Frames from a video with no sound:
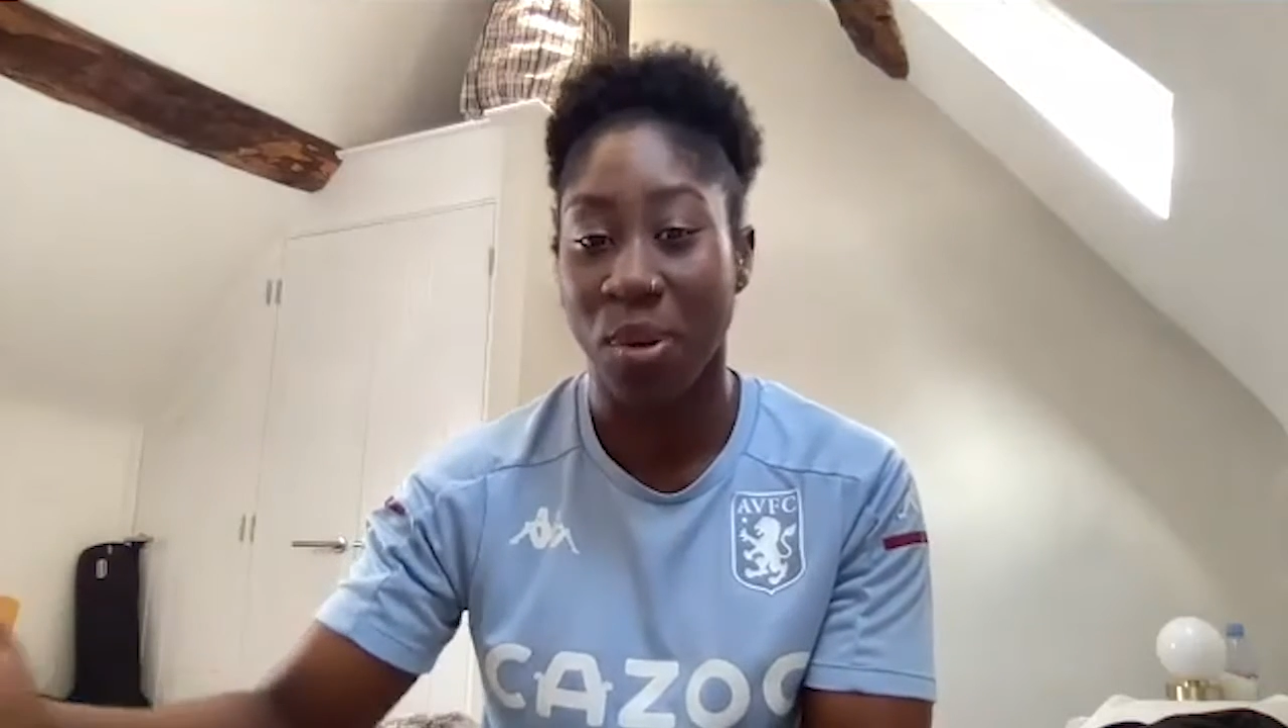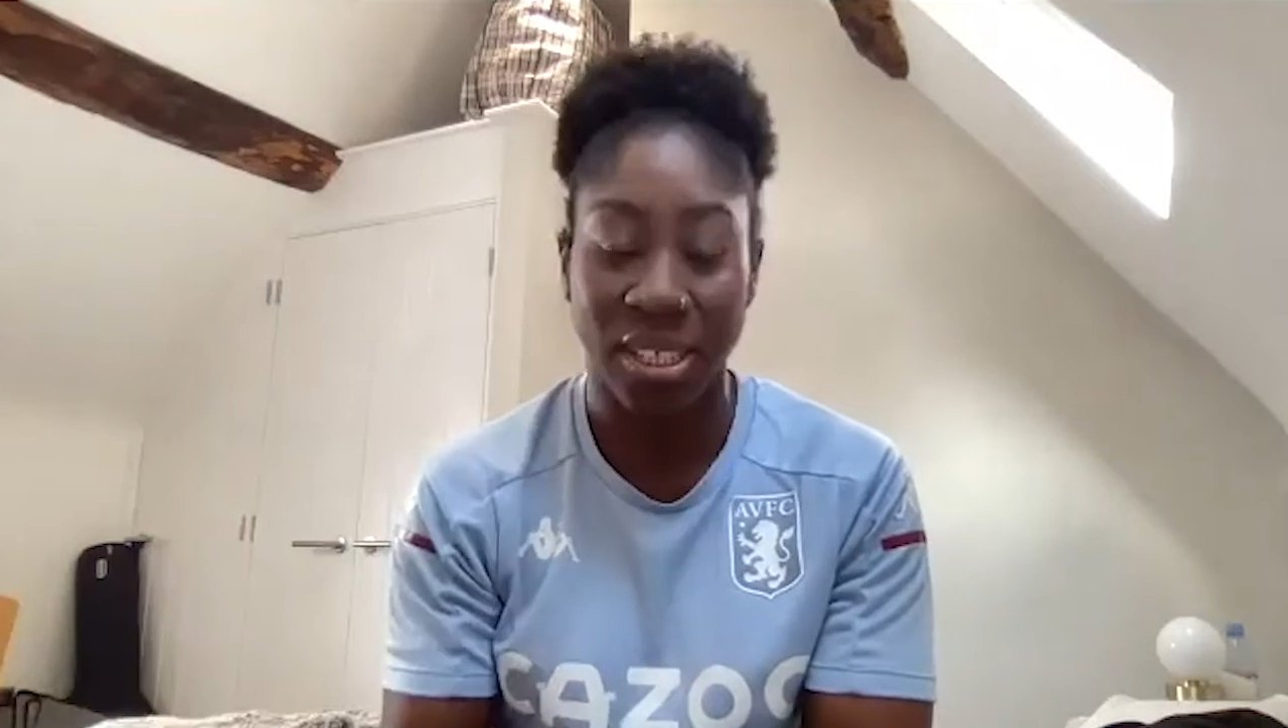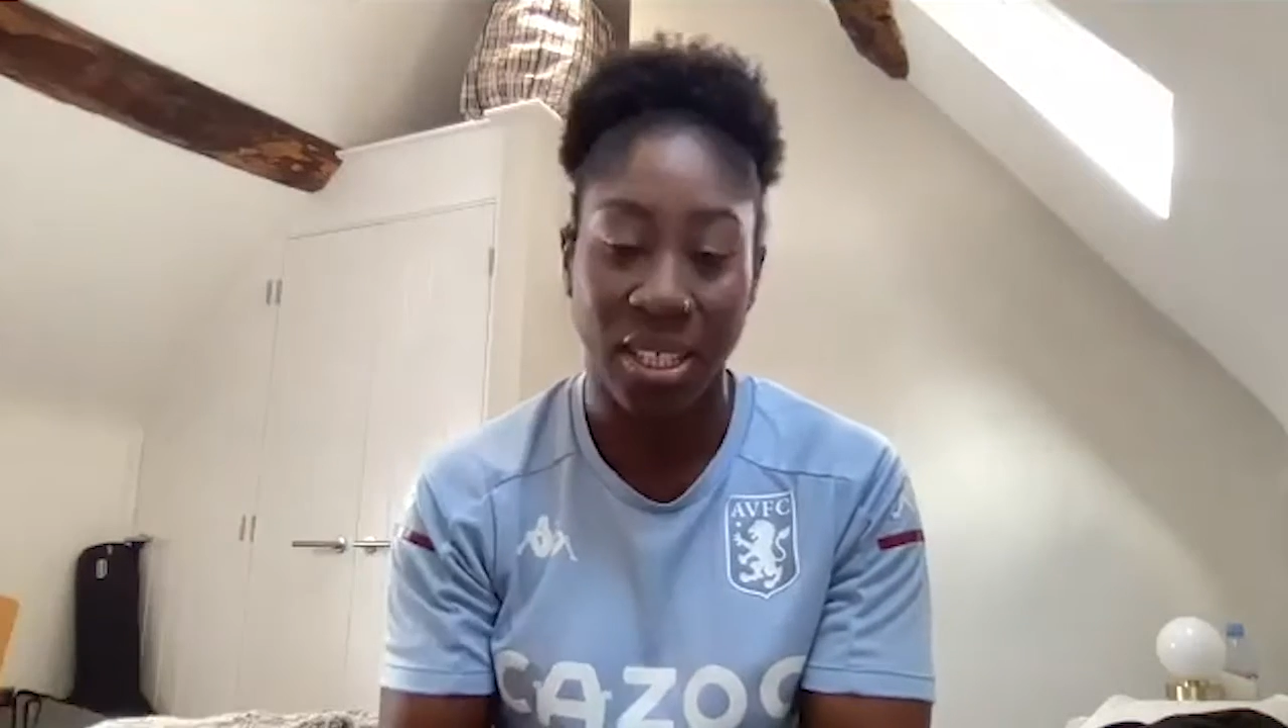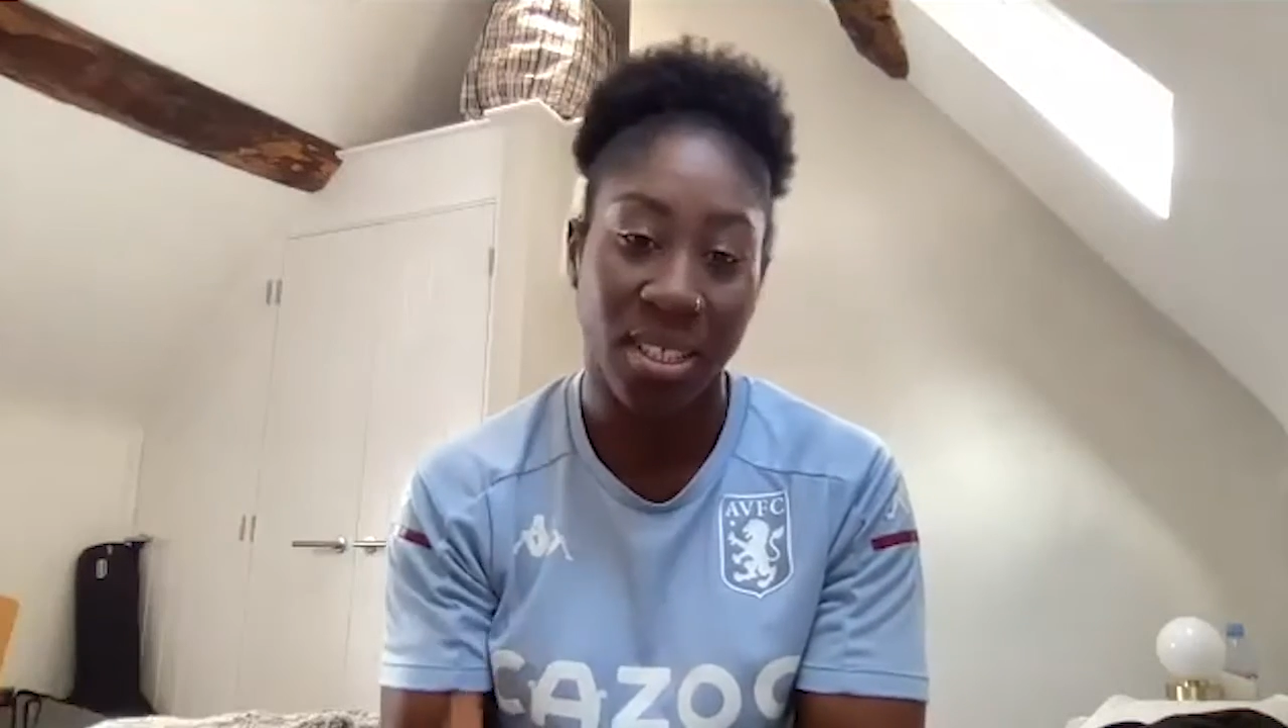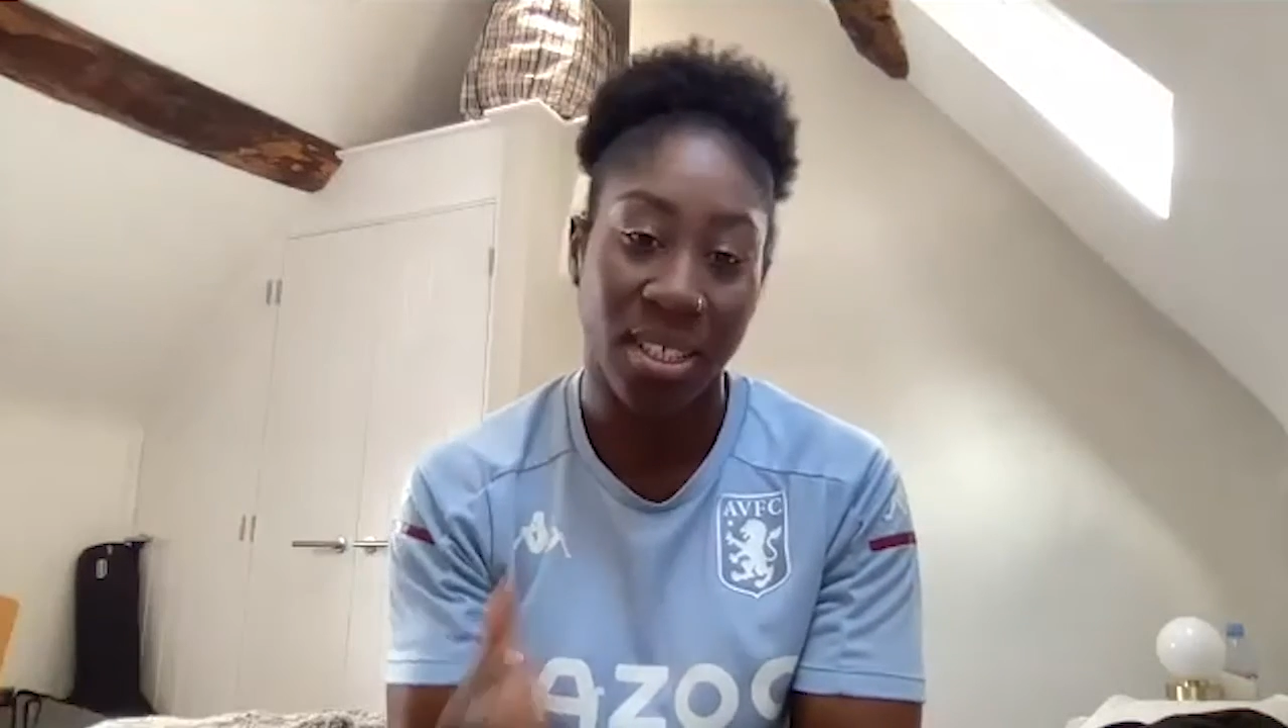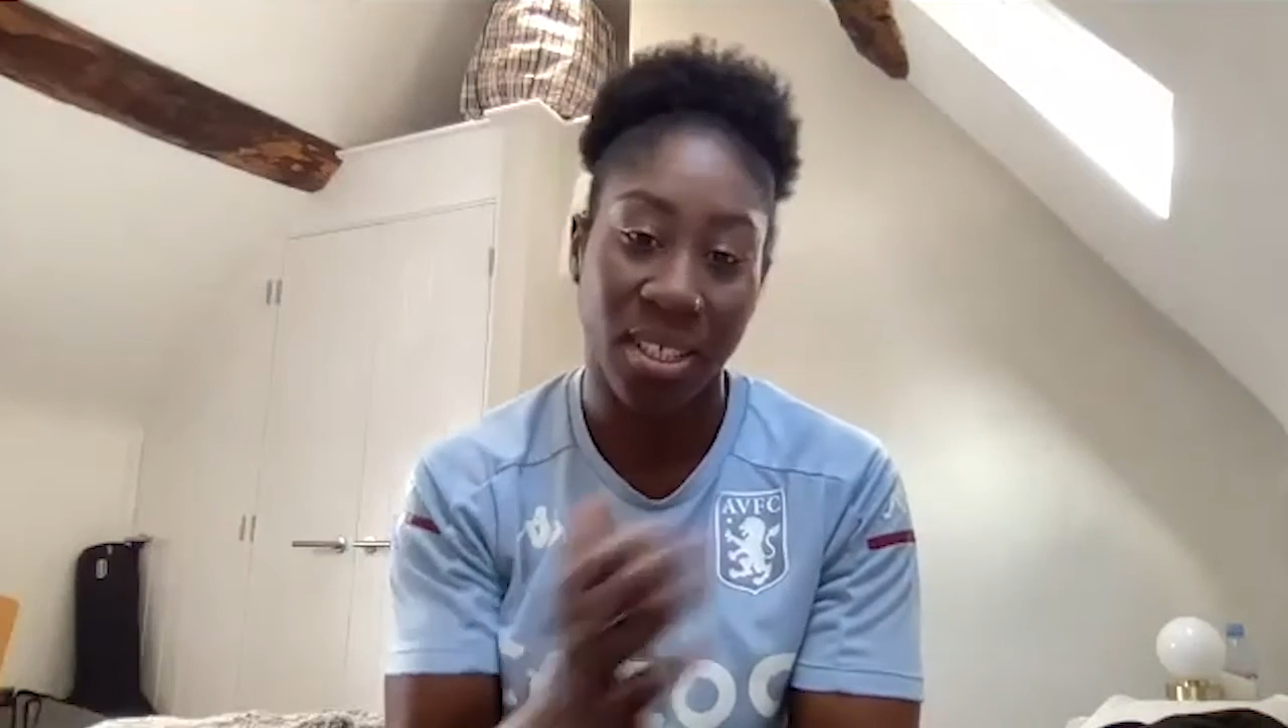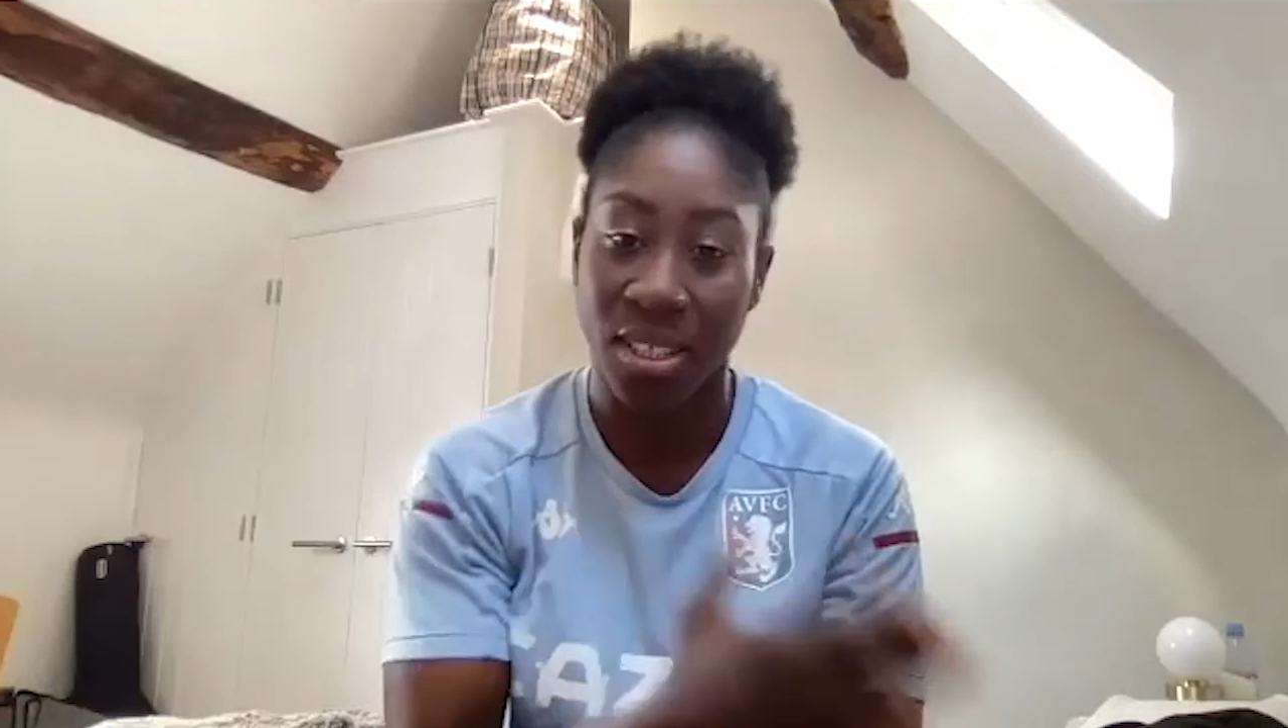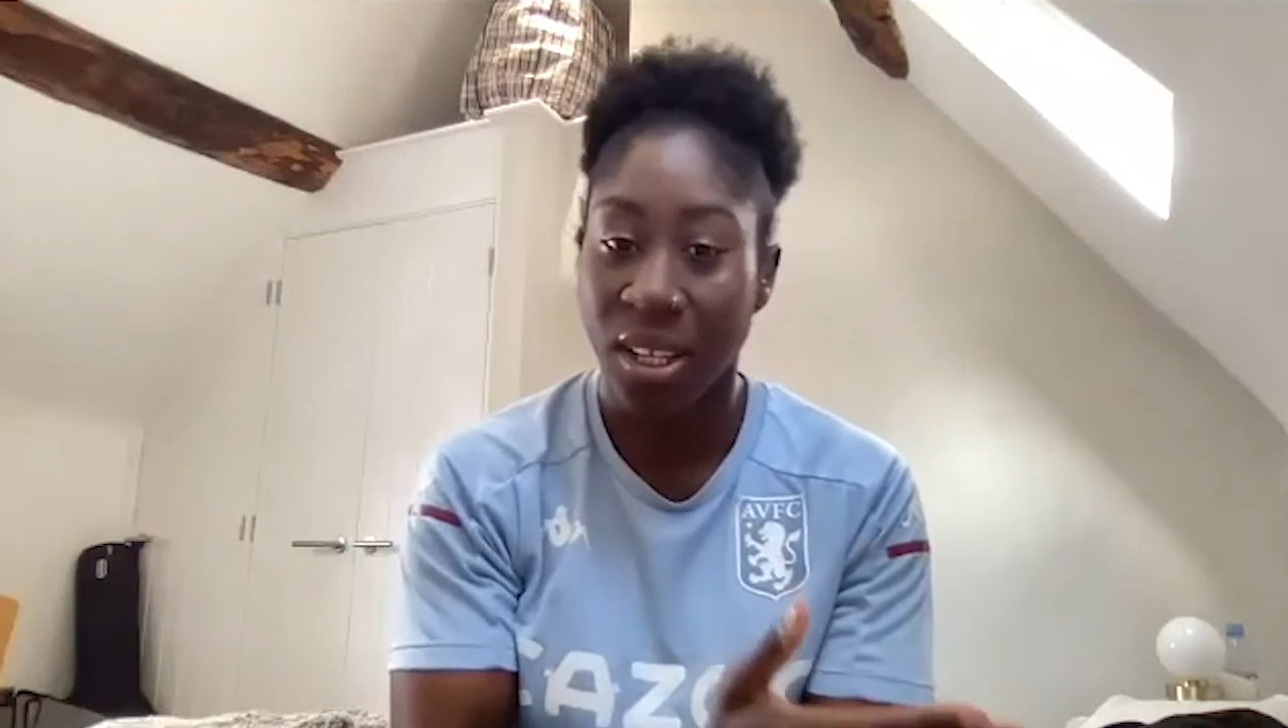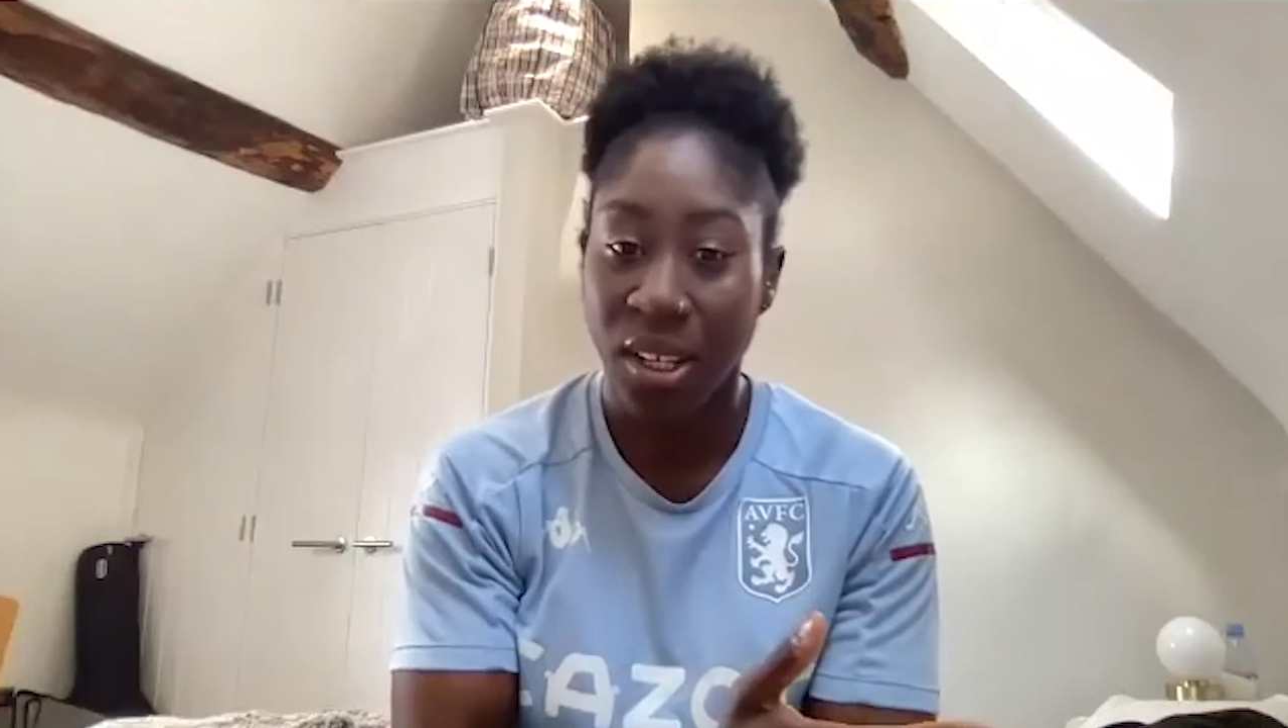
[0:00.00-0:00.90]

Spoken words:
existed,